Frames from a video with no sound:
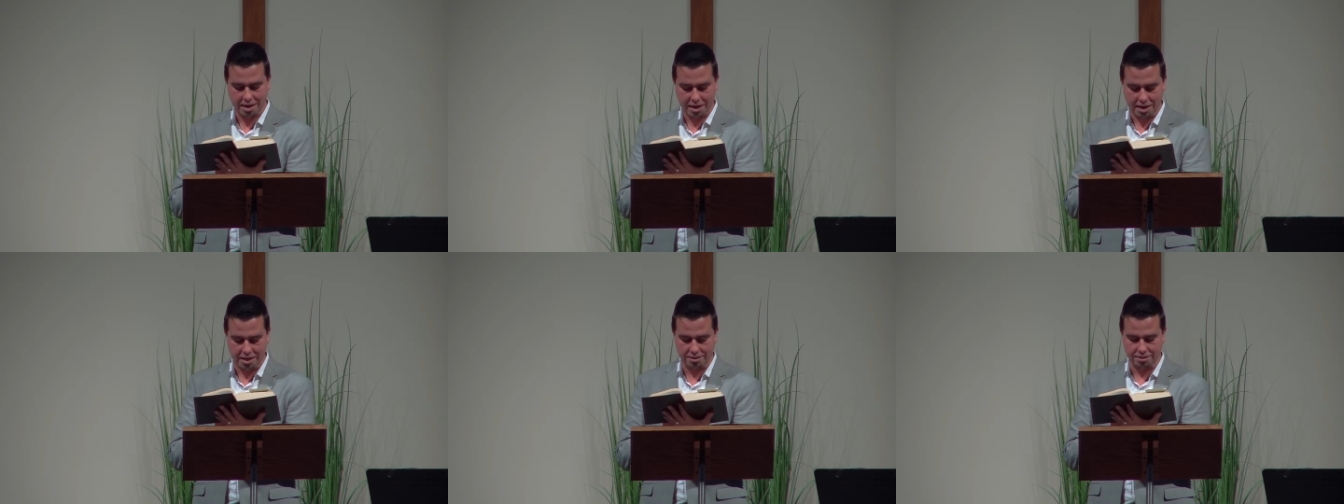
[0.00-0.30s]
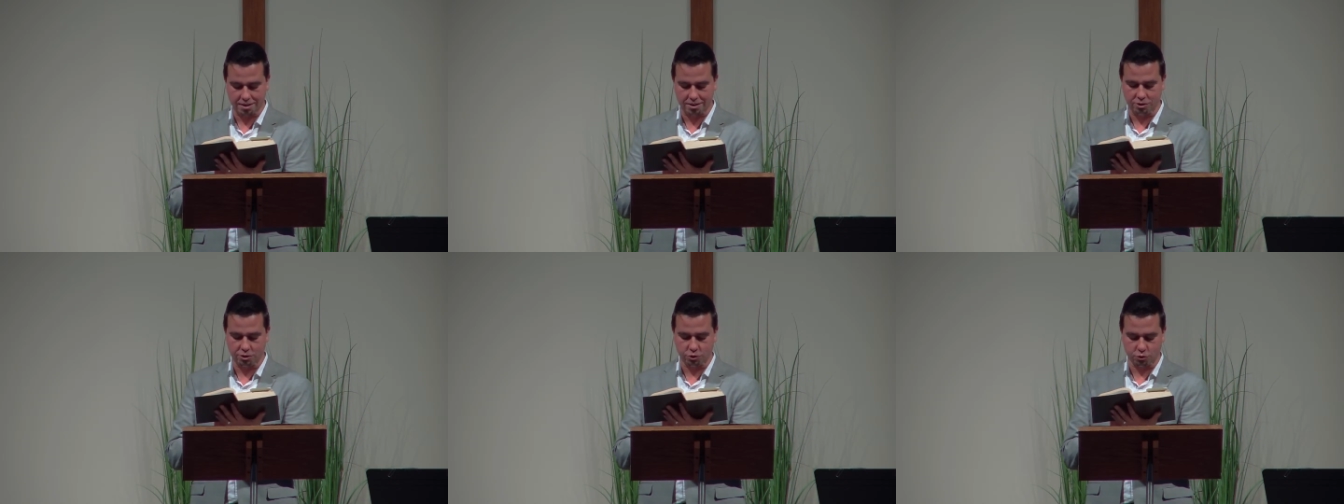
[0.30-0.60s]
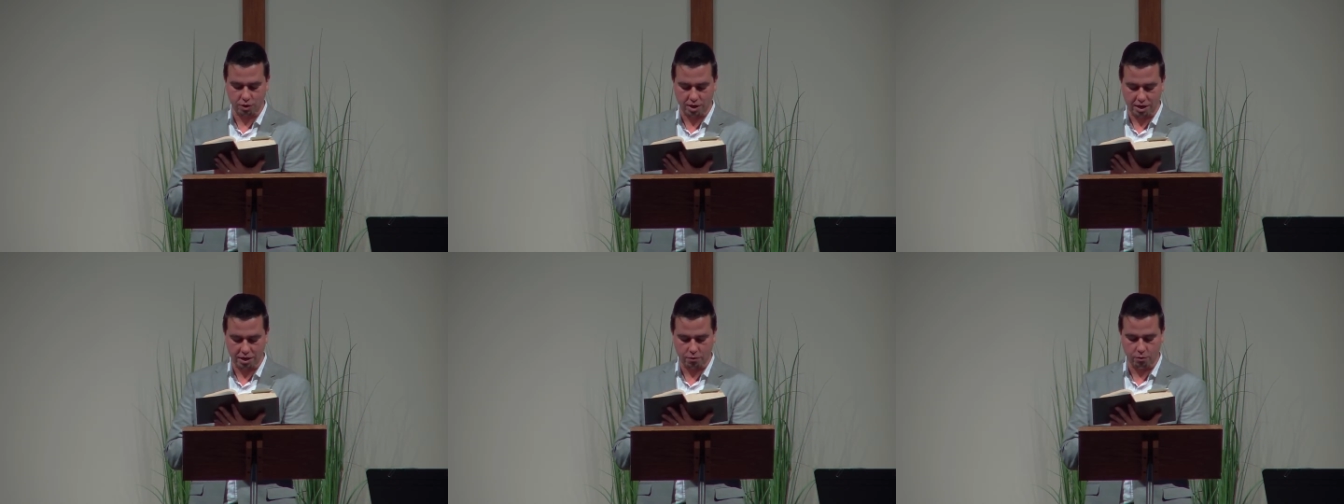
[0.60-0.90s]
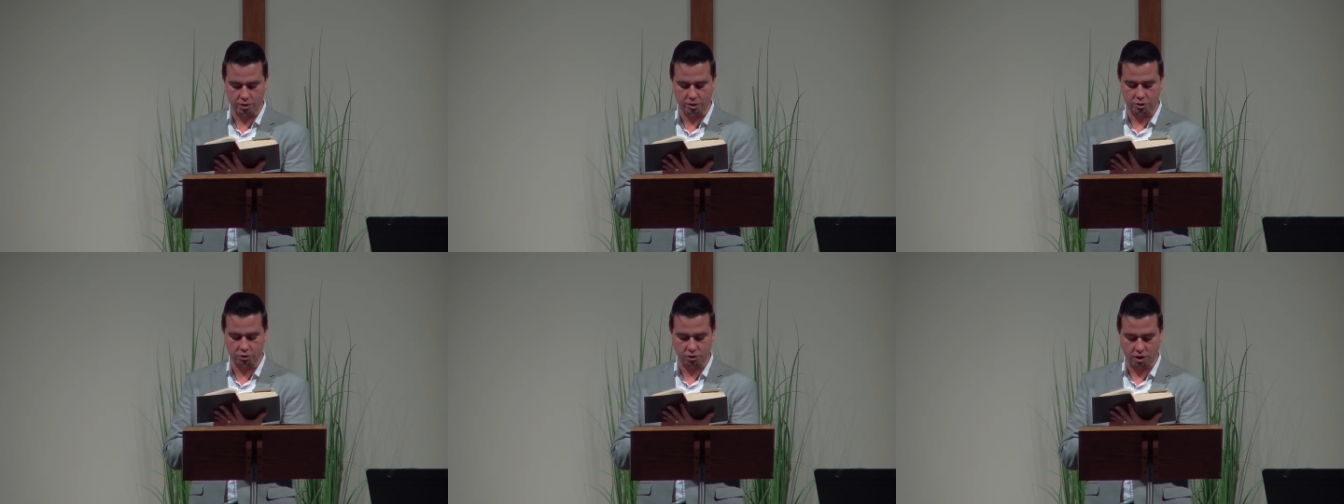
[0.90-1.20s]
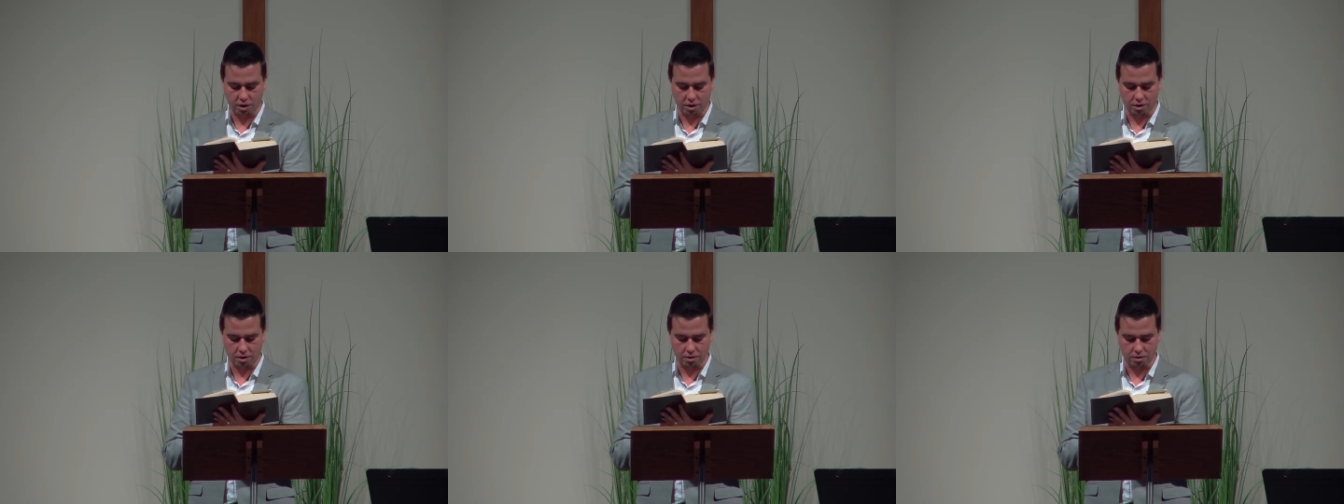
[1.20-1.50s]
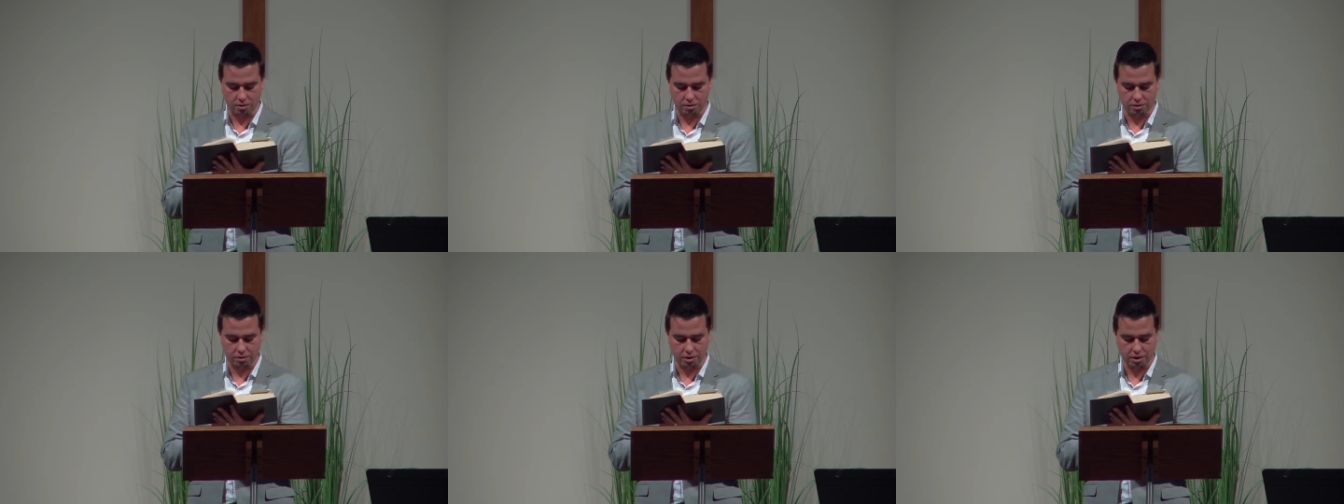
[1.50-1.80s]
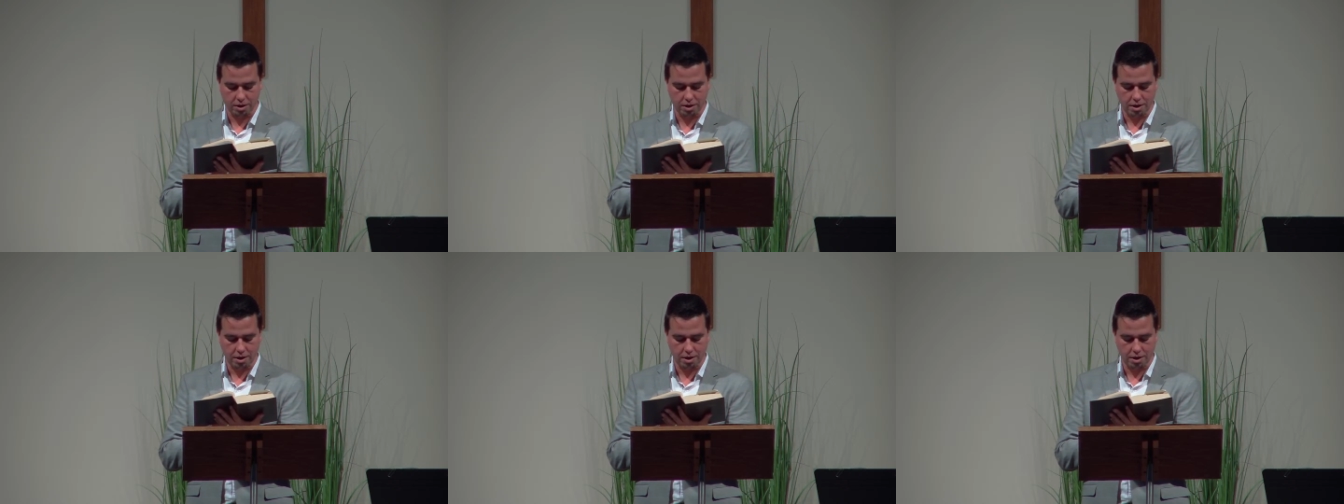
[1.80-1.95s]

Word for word: eat and drink with drunkards.